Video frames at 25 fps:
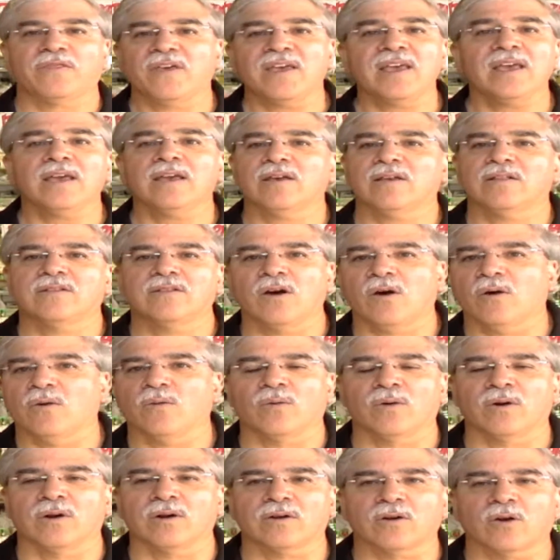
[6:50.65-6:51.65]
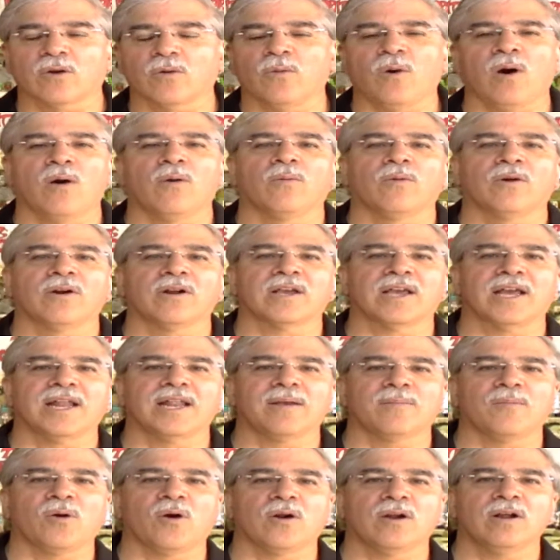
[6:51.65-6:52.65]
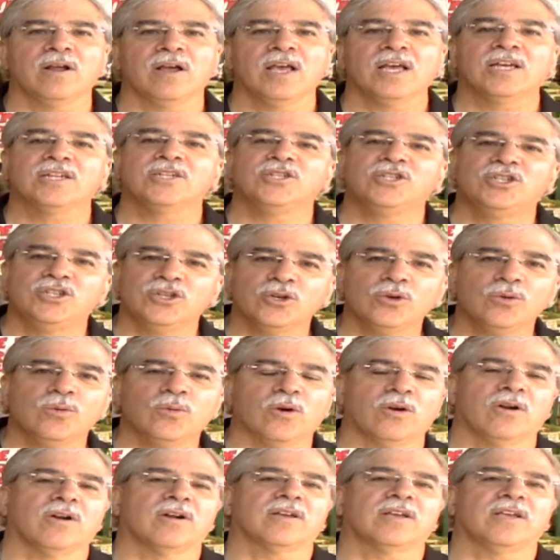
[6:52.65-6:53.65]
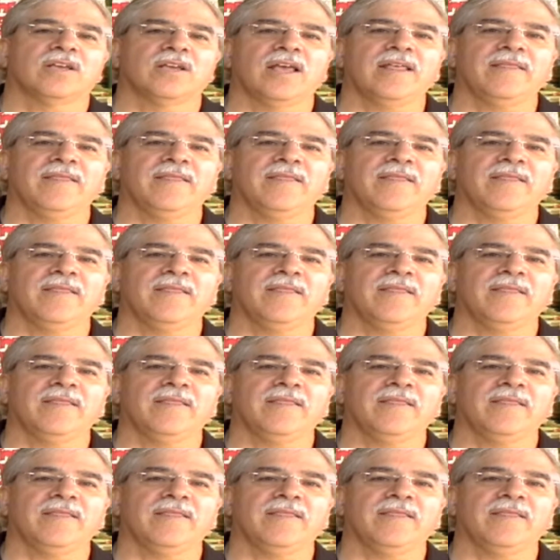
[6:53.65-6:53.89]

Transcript: think don't work or won't work anymore do work.